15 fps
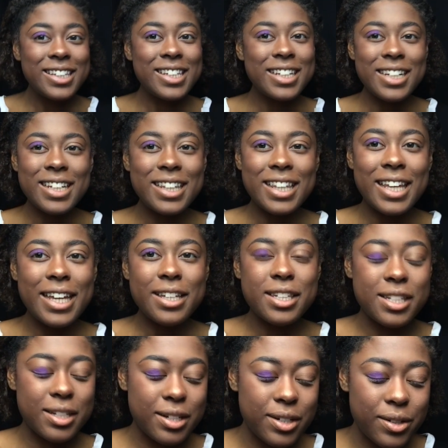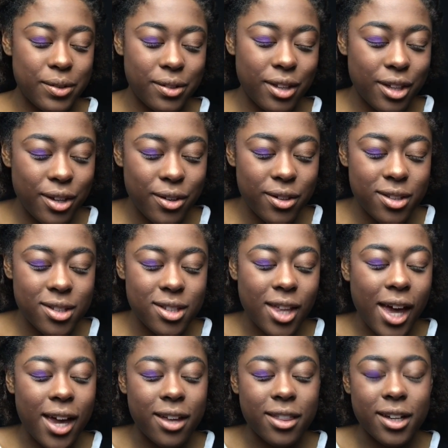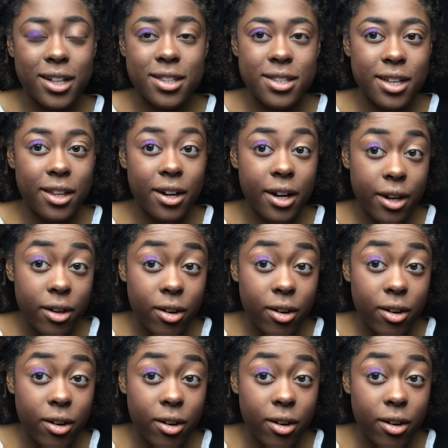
didn't need to use like the concealer at